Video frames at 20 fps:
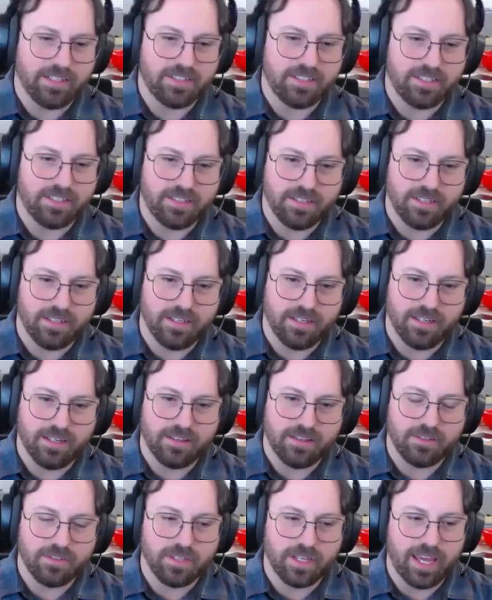enhanced.
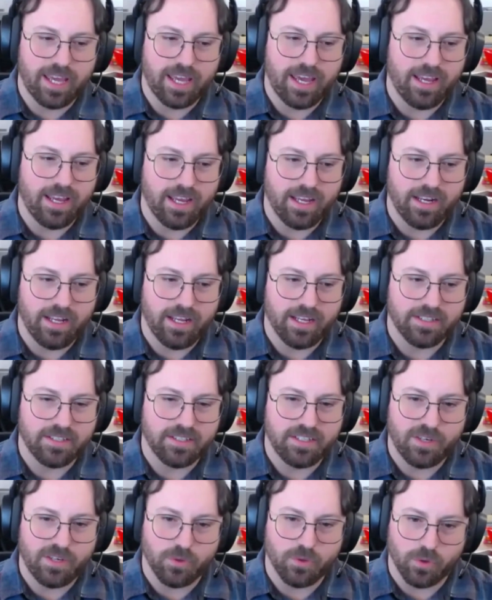Those are like AI
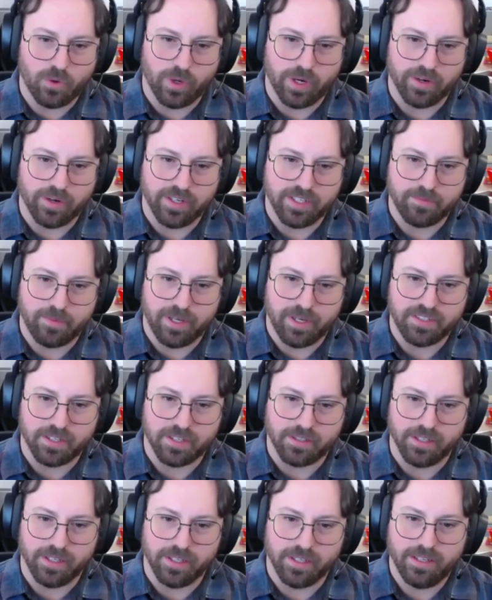enhanced SQL queries,
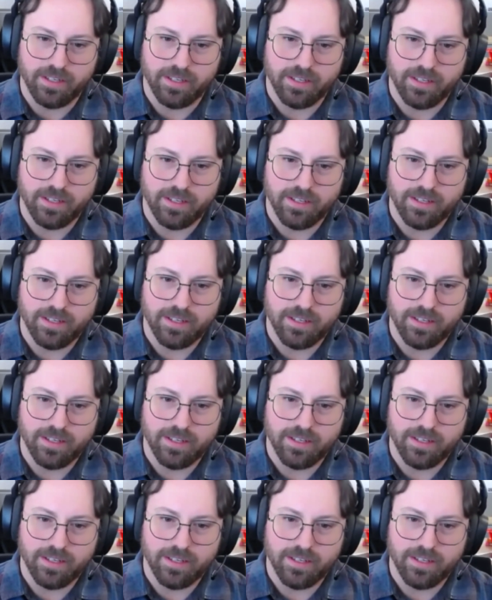basically.